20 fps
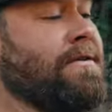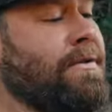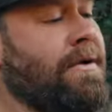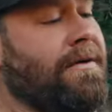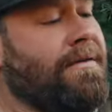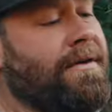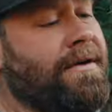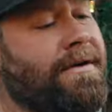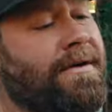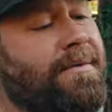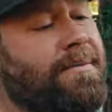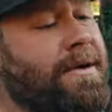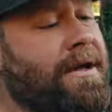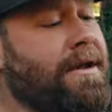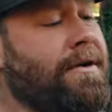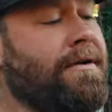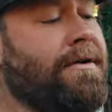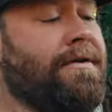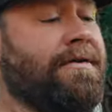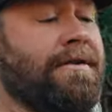1200
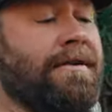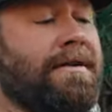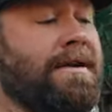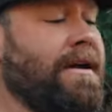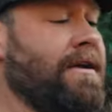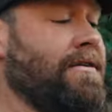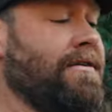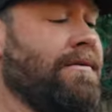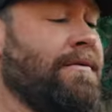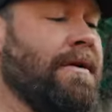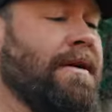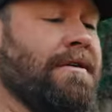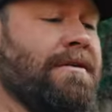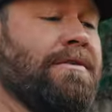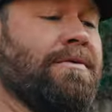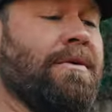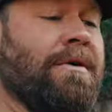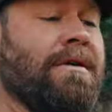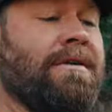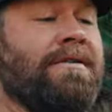meters, detection
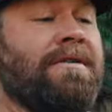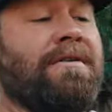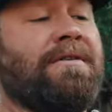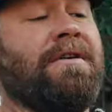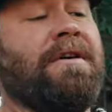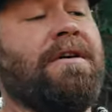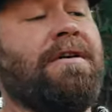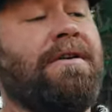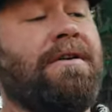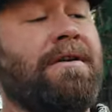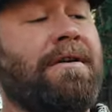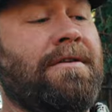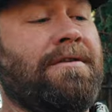range 2600.